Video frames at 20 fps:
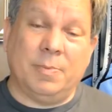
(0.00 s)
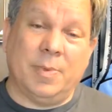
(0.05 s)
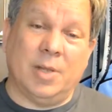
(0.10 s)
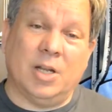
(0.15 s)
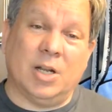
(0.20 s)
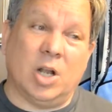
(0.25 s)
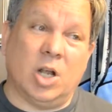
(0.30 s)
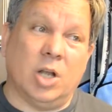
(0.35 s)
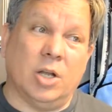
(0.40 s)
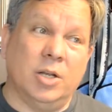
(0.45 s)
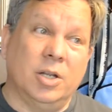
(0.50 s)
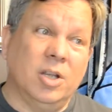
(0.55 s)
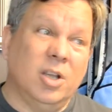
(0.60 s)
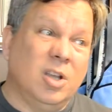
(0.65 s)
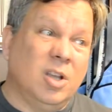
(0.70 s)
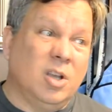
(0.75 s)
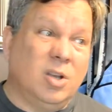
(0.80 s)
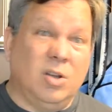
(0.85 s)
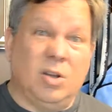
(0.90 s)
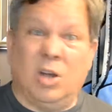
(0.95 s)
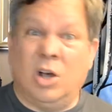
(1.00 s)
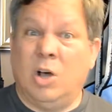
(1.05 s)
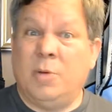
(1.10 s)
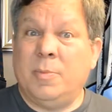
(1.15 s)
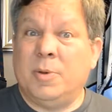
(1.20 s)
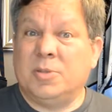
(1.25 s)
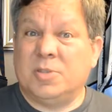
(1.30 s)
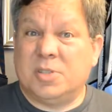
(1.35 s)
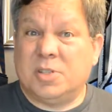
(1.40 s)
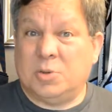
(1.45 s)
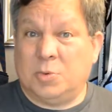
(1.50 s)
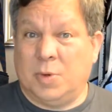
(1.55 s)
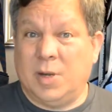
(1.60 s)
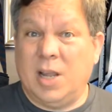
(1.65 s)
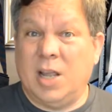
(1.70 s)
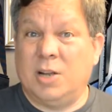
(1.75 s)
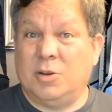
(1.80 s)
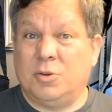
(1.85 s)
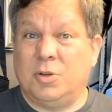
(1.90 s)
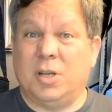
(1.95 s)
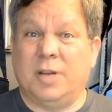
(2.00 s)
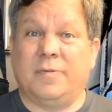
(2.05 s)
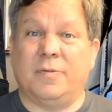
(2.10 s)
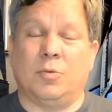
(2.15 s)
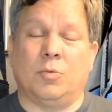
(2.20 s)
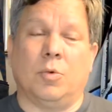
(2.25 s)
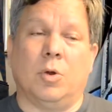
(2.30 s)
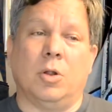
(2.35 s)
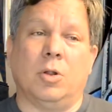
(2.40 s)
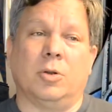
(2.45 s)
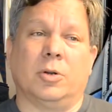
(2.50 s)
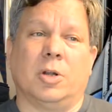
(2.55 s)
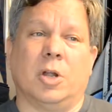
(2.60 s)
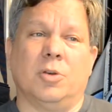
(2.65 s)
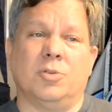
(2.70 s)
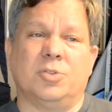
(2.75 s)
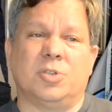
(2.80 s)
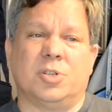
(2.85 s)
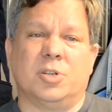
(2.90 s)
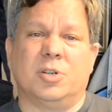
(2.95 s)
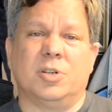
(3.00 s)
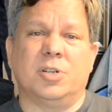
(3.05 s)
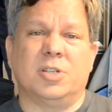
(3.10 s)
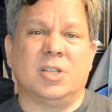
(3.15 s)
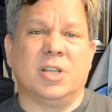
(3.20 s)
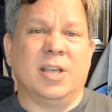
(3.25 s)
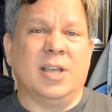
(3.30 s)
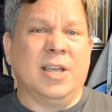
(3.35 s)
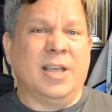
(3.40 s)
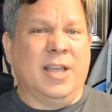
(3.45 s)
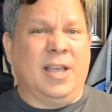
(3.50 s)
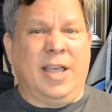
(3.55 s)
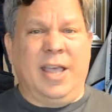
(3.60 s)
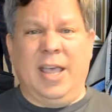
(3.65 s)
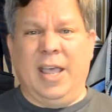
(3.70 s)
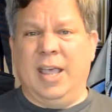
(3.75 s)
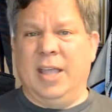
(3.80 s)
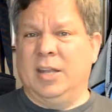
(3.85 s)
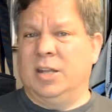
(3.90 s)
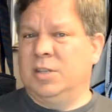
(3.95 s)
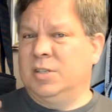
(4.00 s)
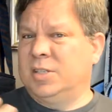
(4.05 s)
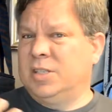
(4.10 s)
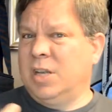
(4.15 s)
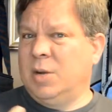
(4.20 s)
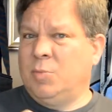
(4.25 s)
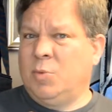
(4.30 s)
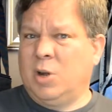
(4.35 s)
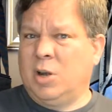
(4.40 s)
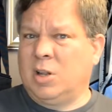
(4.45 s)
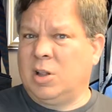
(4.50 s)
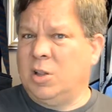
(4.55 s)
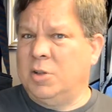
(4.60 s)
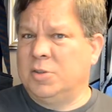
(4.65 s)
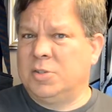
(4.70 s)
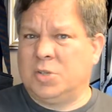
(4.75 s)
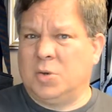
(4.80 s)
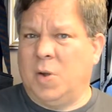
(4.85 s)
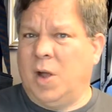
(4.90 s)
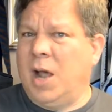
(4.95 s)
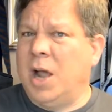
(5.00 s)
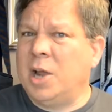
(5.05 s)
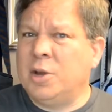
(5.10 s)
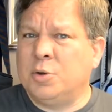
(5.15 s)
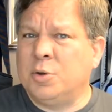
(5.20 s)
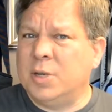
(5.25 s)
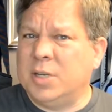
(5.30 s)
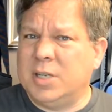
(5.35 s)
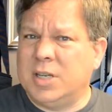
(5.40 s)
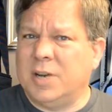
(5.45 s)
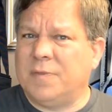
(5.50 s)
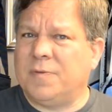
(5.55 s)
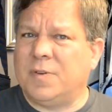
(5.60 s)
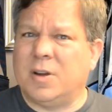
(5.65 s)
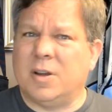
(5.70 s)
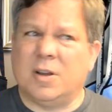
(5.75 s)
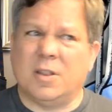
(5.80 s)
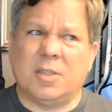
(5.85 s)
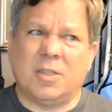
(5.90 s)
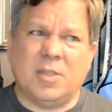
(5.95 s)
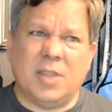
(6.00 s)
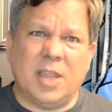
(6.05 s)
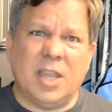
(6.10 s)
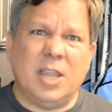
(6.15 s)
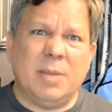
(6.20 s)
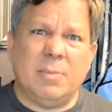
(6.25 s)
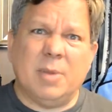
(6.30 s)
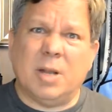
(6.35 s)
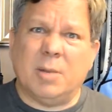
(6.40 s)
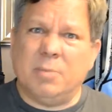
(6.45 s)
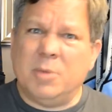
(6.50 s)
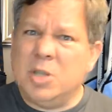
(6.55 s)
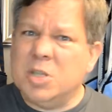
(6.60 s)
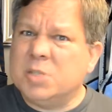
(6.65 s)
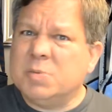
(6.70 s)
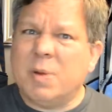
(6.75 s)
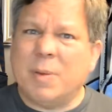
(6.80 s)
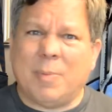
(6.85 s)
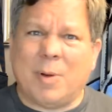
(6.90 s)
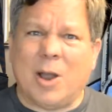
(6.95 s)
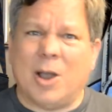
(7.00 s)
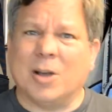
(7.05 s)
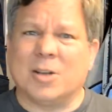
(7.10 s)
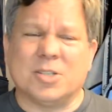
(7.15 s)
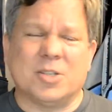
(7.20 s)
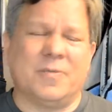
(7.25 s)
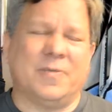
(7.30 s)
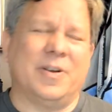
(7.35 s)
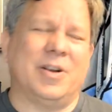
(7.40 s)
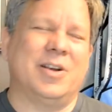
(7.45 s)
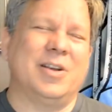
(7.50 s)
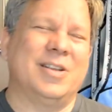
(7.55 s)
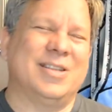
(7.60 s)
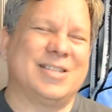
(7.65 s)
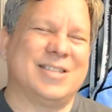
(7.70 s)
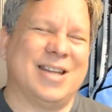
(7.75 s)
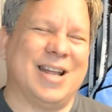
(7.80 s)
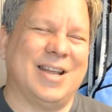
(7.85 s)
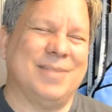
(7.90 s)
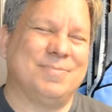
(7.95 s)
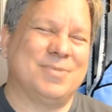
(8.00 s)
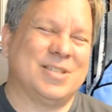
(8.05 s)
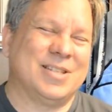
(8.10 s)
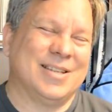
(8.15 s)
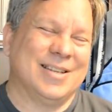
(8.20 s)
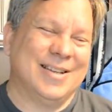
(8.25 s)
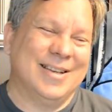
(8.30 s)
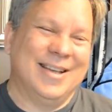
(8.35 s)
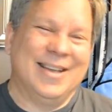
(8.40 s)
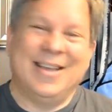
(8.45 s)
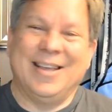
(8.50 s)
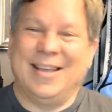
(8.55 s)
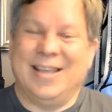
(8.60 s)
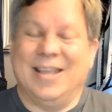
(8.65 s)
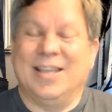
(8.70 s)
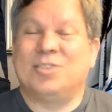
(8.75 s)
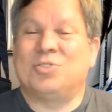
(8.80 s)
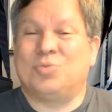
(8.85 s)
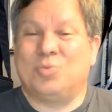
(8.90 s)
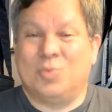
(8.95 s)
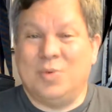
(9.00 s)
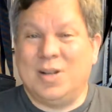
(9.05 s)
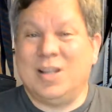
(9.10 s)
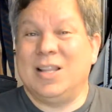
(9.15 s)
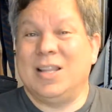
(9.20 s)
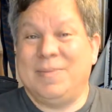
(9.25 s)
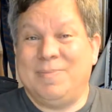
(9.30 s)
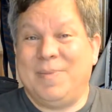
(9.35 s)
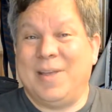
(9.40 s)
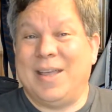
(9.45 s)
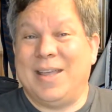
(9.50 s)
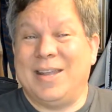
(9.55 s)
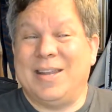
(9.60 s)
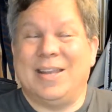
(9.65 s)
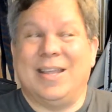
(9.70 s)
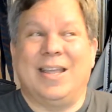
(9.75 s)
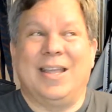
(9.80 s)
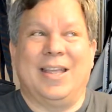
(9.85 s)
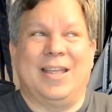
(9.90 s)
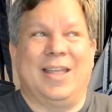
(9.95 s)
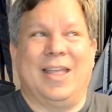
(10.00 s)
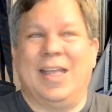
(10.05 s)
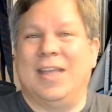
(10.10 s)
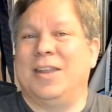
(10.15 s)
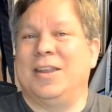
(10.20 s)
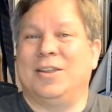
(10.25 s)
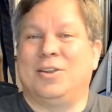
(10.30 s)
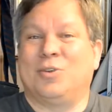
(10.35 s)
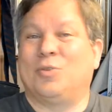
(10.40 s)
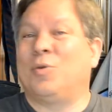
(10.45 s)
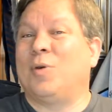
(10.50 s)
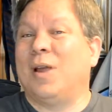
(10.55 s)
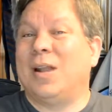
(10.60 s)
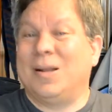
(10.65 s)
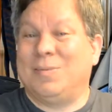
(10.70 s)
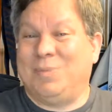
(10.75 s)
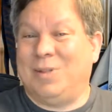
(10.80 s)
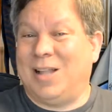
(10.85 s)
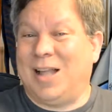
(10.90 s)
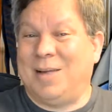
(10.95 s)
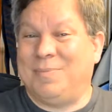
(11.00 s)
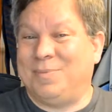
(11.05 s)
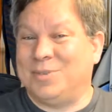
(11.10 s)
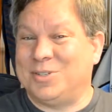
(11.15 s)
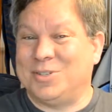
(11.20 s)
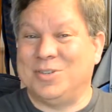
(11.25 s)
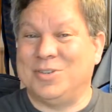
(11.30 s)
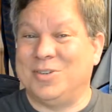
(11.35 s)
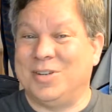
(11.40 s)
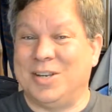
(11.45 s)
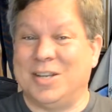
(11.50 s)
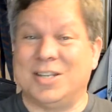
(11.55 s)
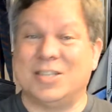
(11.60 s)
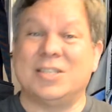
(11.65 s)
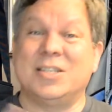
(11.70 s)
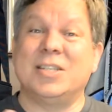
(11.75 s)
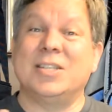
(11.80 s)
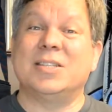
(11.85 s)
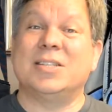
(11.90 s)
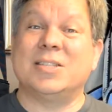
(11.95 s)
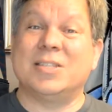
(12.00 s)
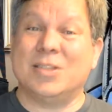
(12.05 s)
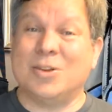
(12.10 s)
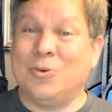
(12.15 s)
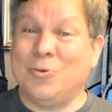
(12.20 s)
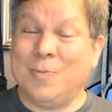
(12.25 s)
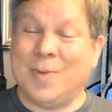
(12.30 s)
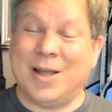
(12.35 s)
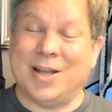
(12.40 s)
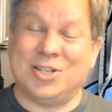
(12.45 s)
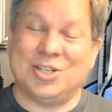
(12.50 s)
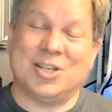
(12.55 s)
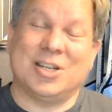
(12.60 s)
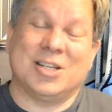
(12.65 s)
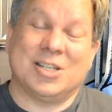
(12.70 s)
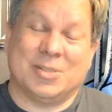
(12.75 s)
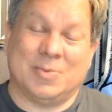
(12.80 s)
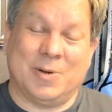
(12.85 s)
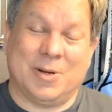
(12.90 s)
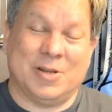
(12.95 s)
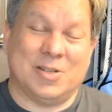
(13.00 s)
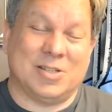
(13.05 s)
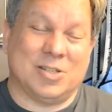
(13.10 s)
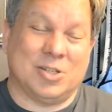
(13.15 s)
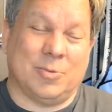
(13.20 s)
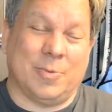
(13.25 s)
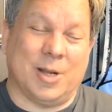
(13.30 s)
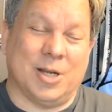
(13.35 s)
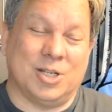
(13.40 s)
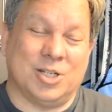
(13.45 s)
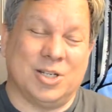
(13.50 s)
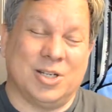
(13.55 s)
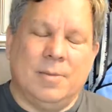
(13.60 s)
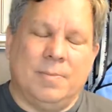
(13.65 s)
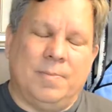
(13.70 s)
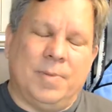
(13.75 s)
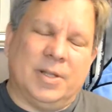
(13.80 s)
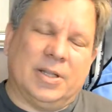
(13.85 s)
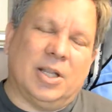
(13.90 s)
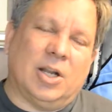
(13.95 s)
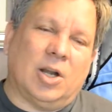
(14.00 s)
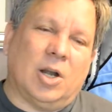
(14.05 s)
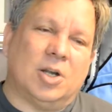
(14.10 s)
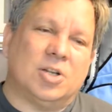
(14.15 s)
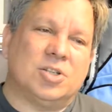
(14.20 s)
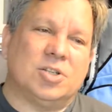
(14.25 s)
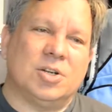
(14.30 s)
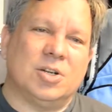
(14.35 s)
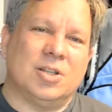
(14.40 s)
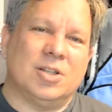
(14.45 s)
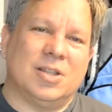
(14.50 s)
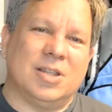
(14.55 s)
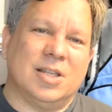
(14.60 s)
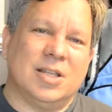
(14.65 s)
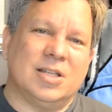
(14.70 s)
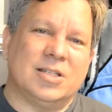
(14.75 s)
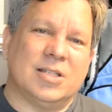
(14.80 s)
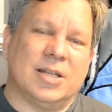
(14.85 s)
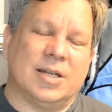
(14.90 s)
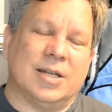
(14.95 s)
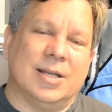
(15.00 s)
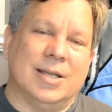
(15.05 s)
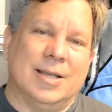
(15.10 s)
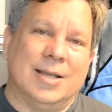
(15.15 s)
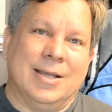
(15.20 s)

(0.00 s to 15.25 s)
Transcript: been on almost 300 different roller coasters and somewhere close to 100 different theme and amusement parks of various types. It's really been an incredible opportunity to see so much and experience so much. But there are certain things that